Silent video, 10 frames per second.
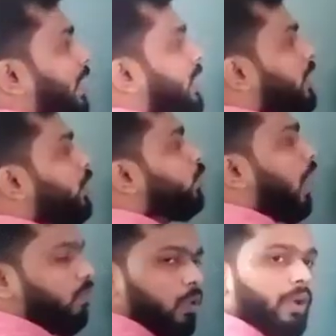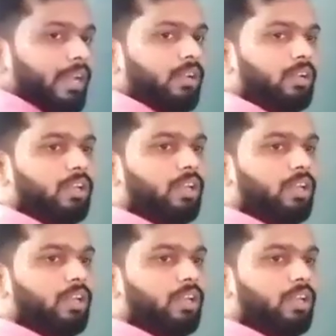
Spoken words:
N you avoid.